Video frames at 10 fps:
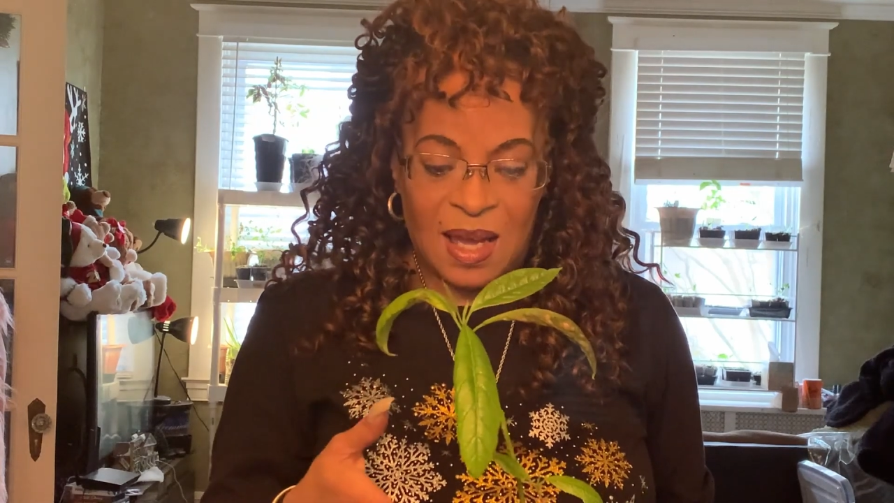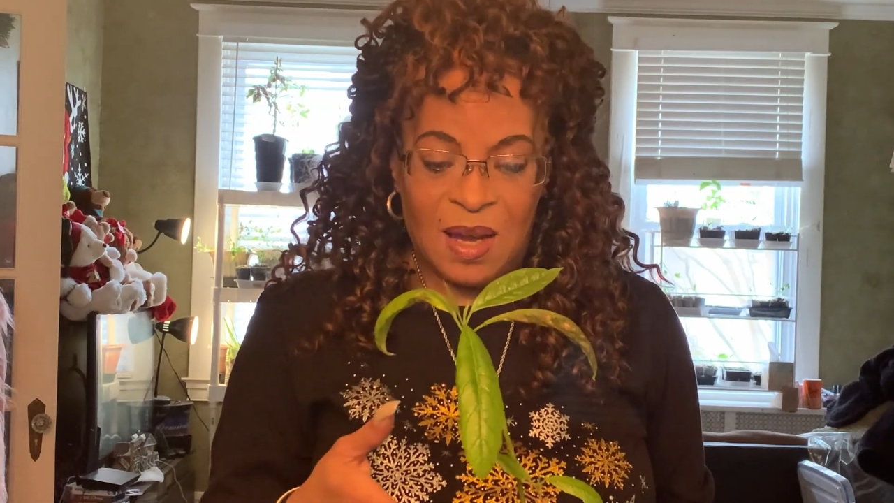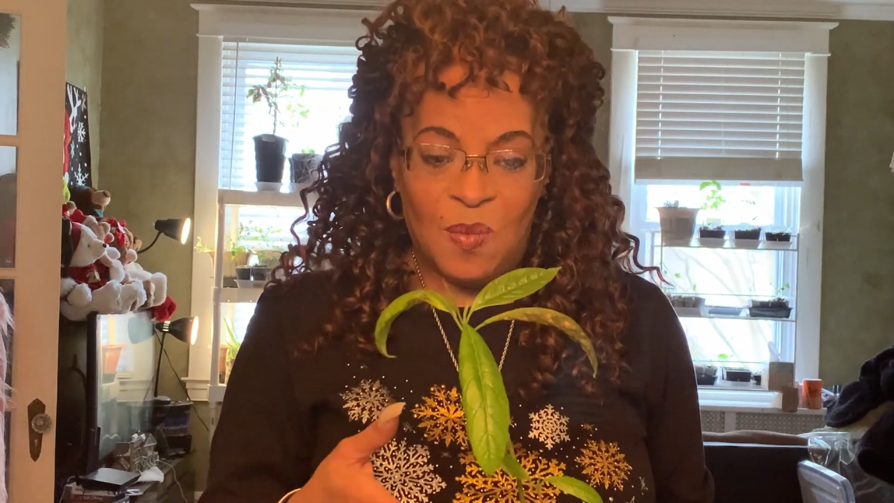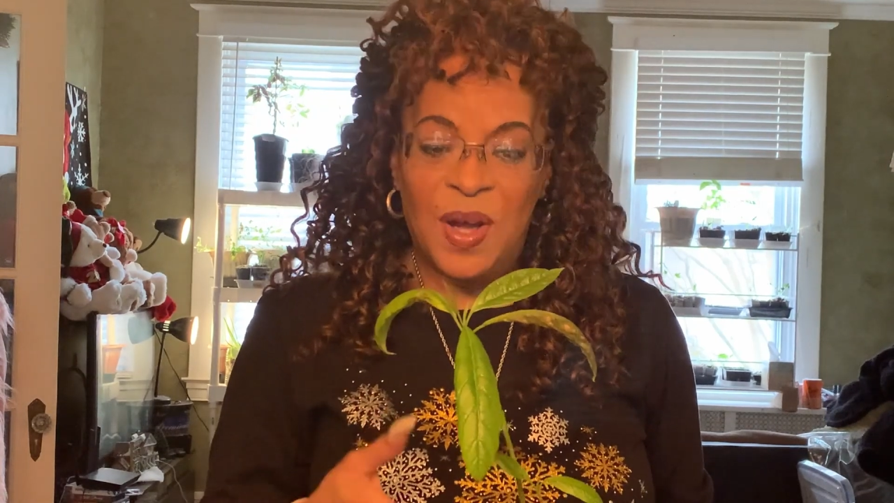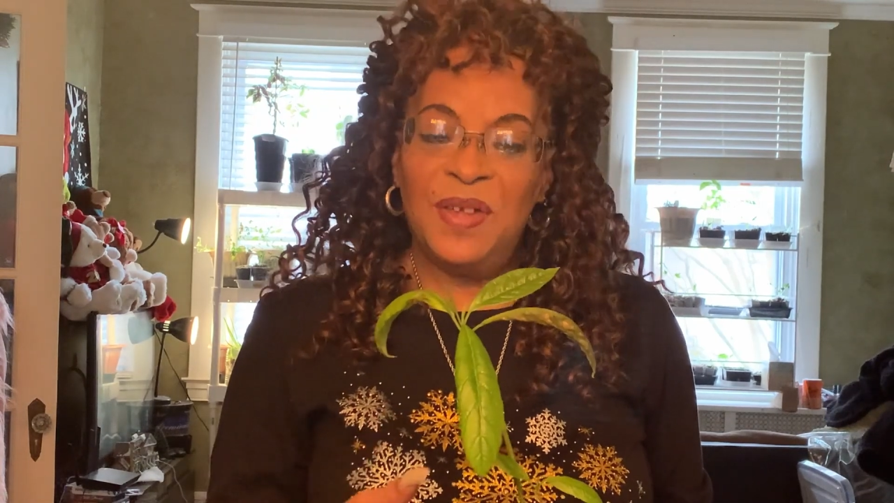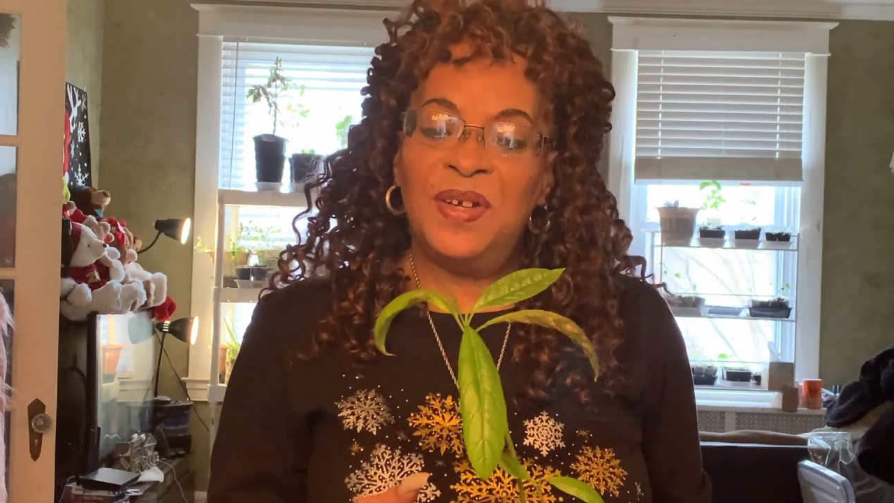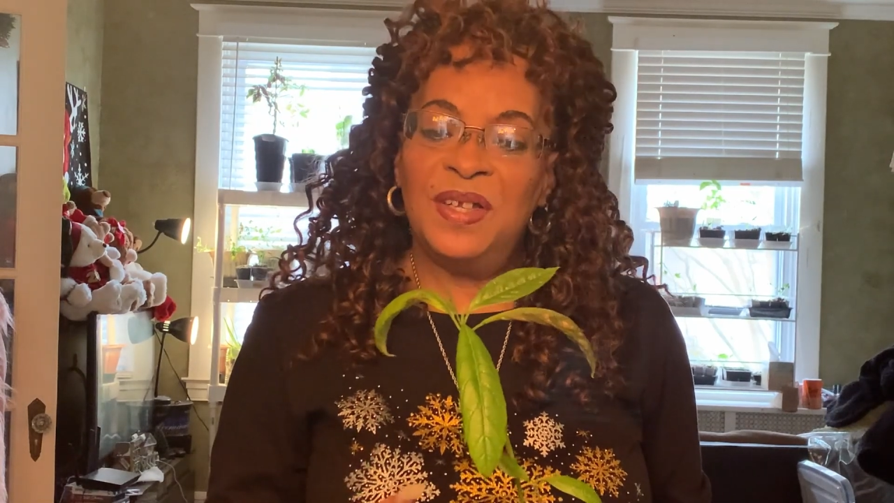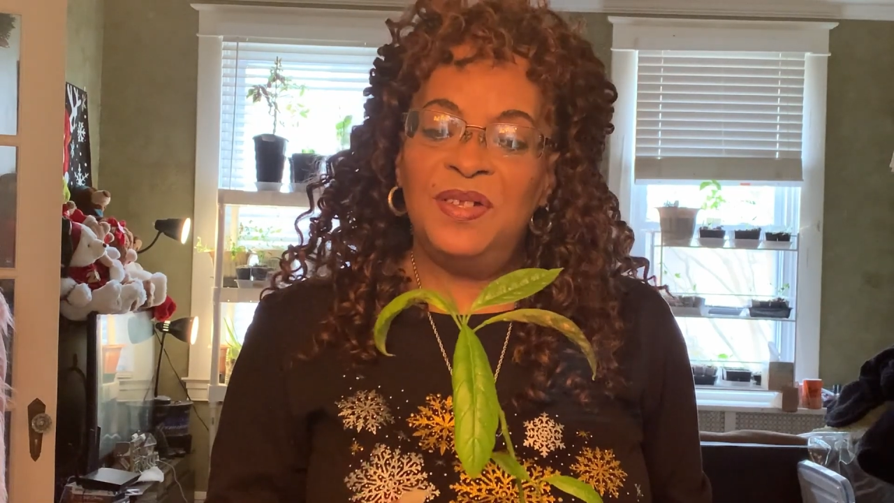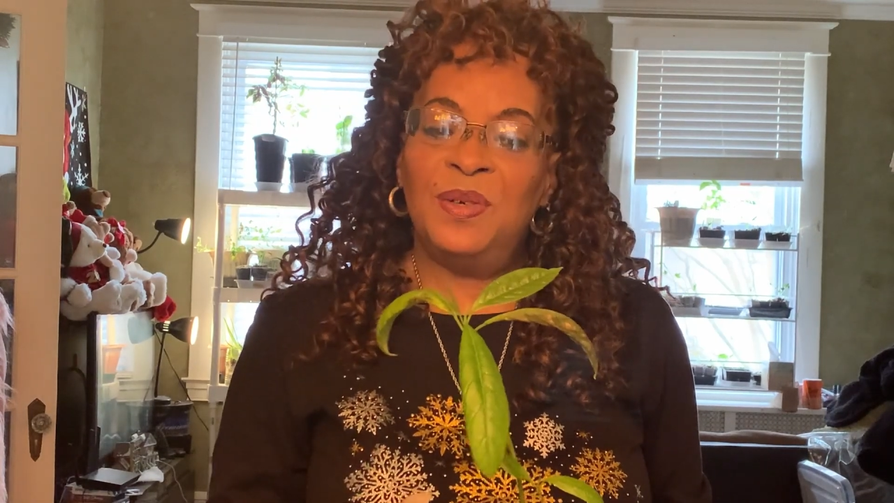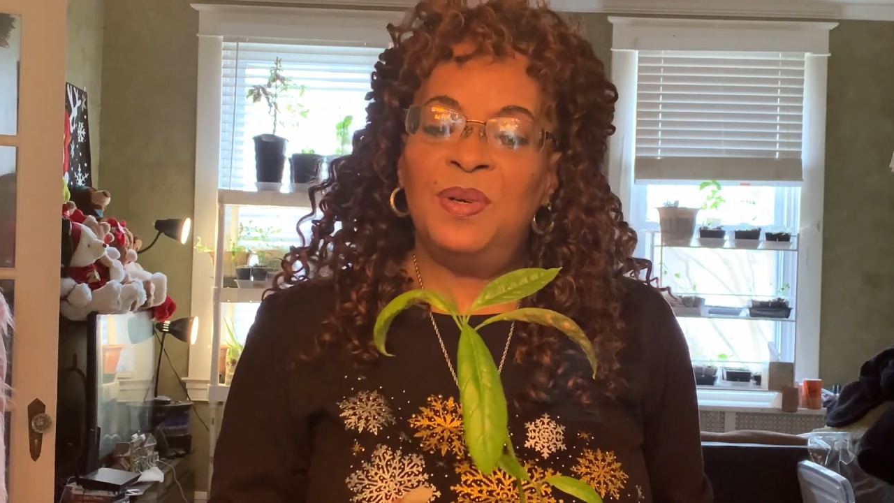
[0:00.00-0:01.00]
what you can
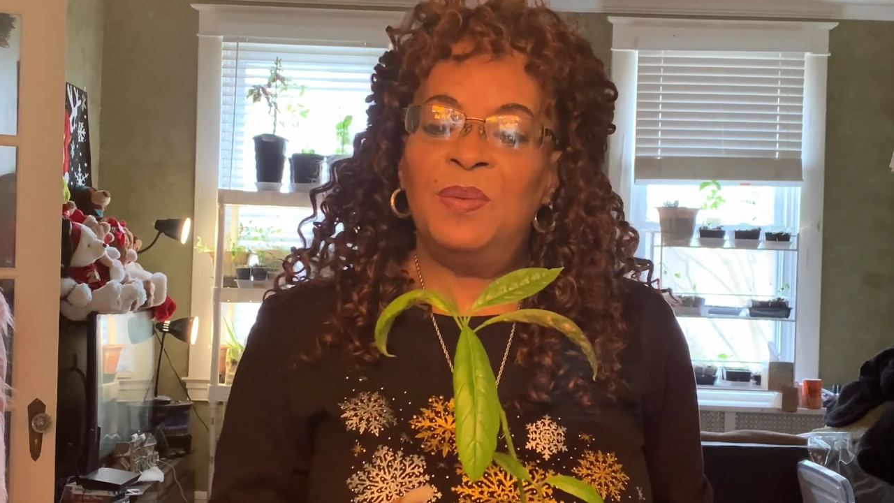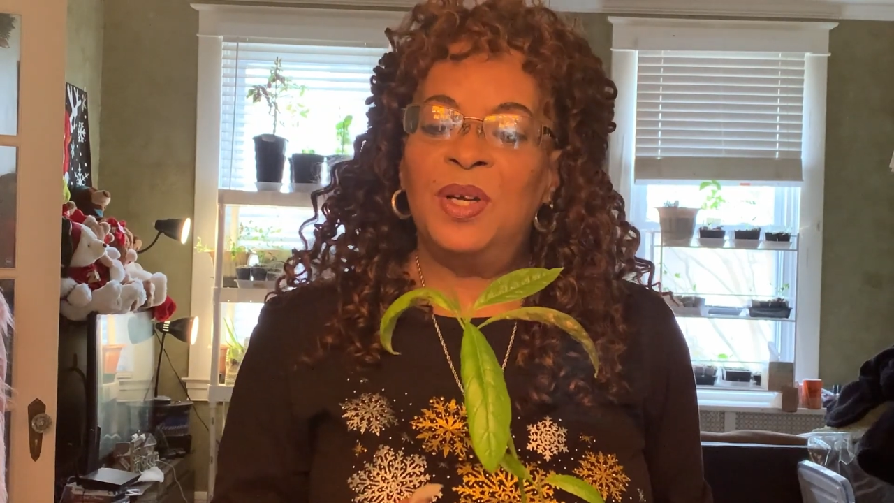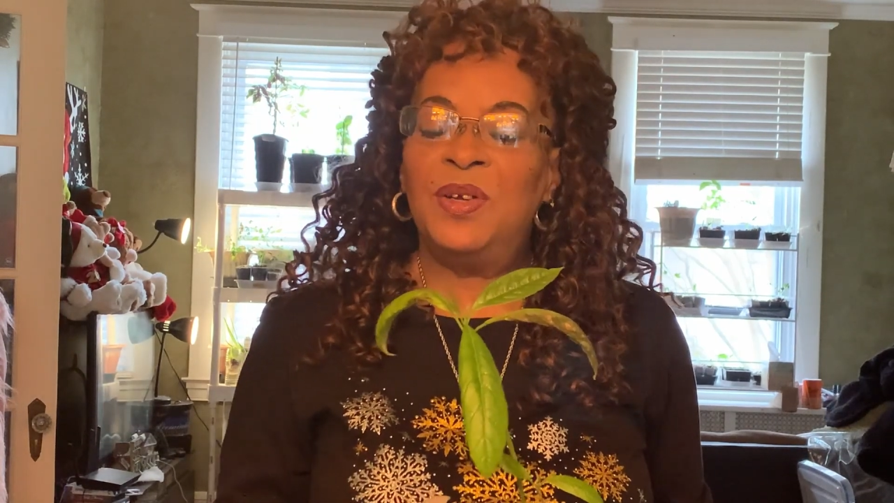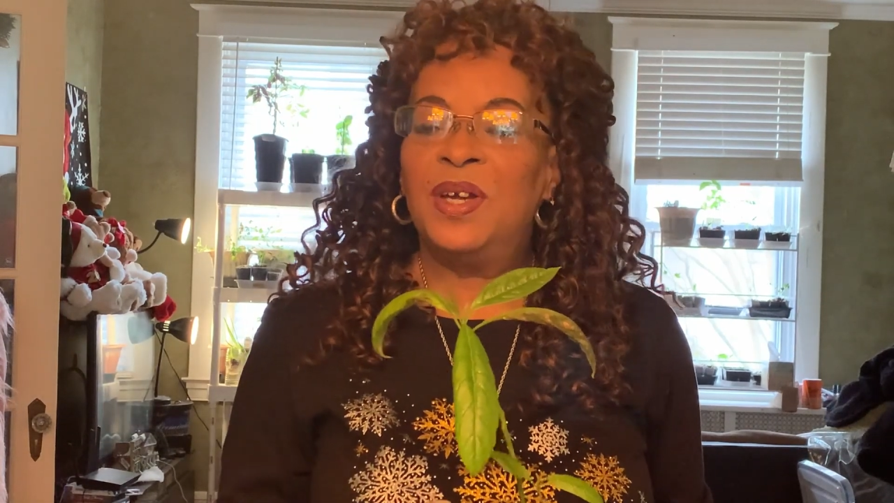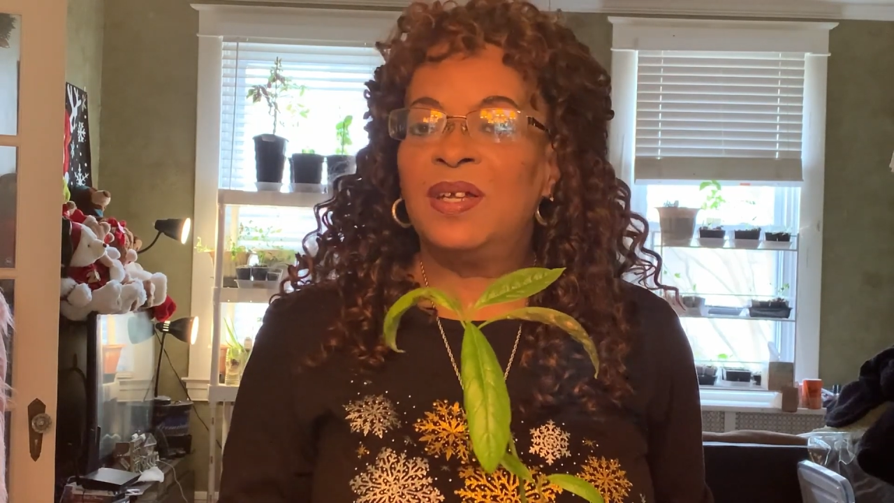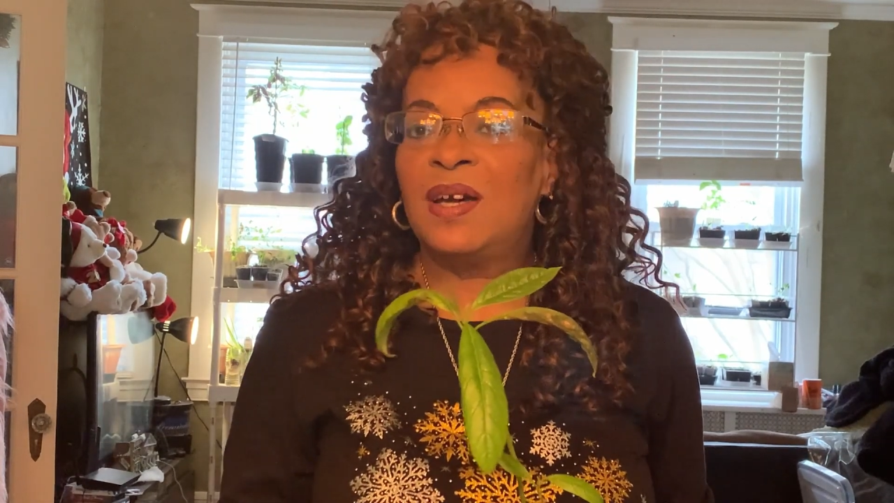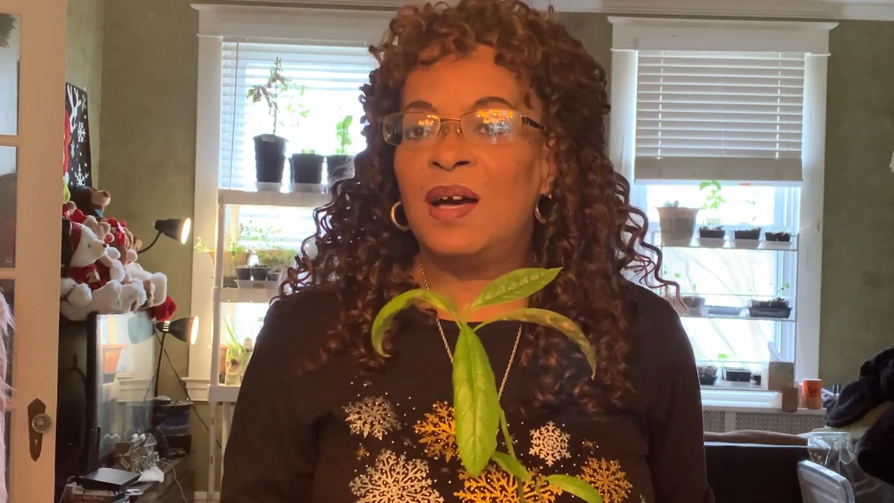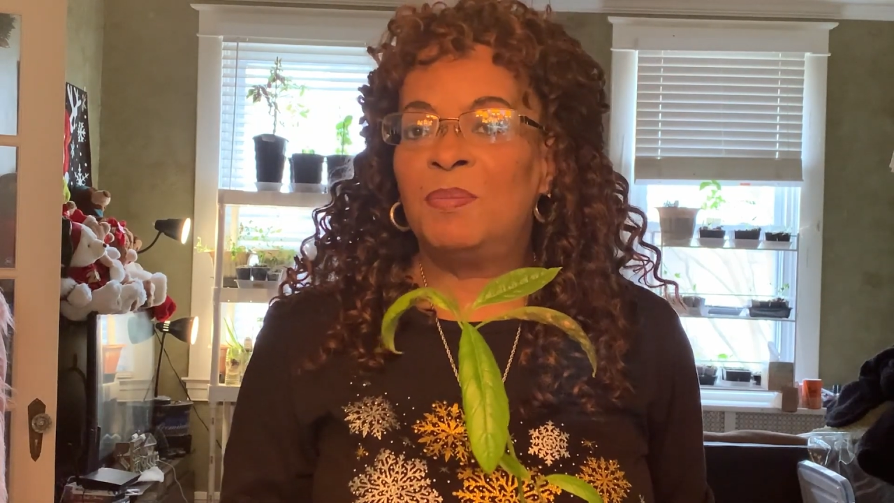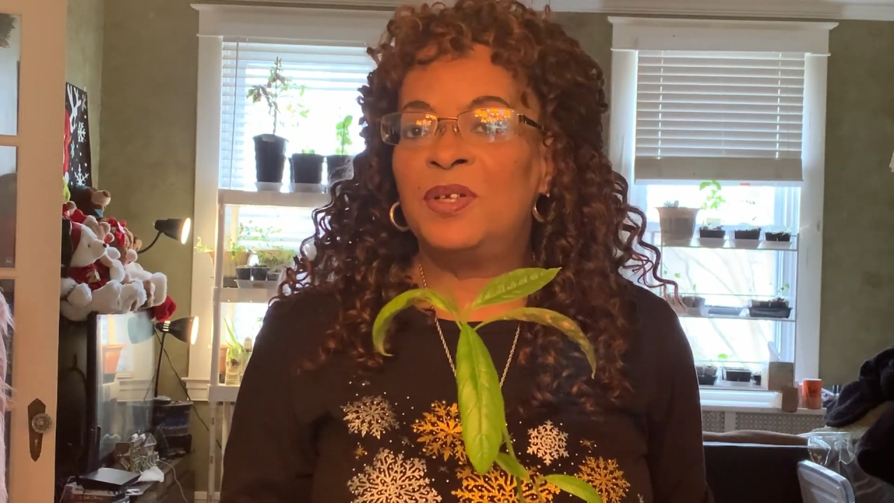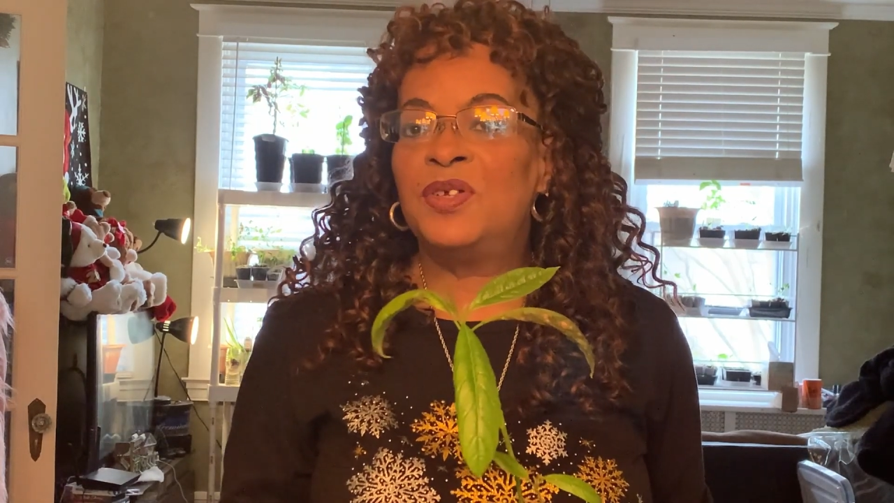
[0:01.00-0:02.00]
do and what you can
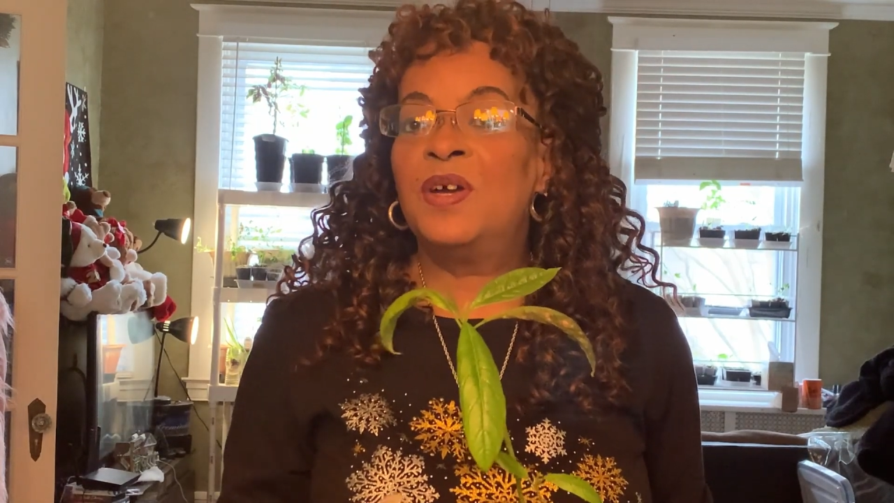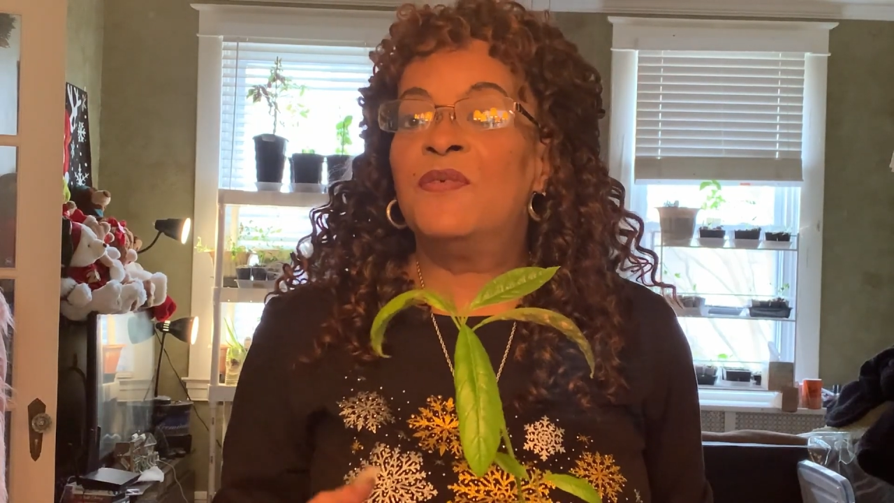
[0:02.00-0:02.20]
accomplish